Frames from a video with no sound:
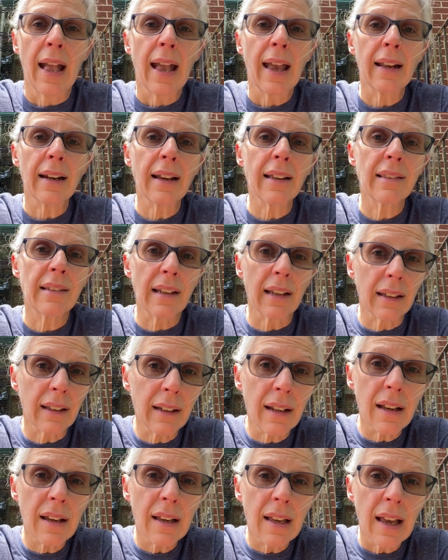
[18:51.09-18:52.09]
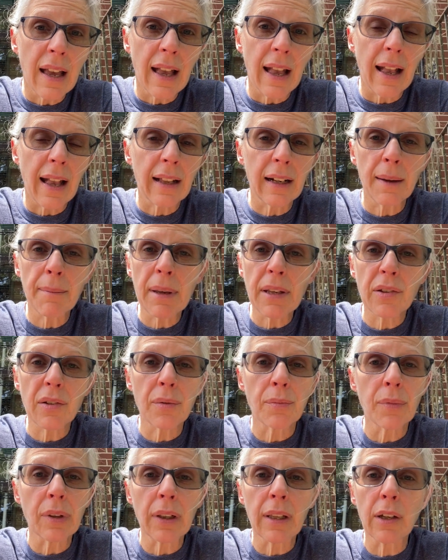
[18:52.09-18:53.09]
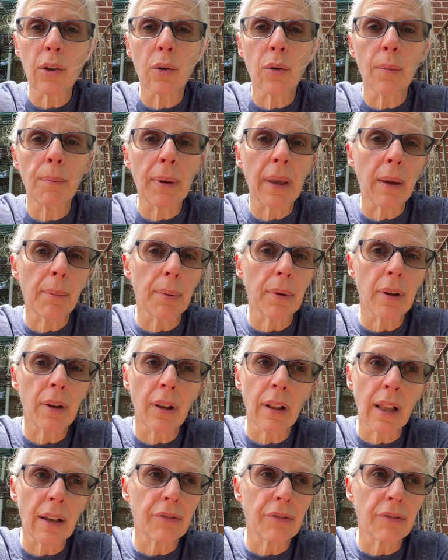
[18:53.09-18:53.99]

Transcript: And I did, and I met some really cool people.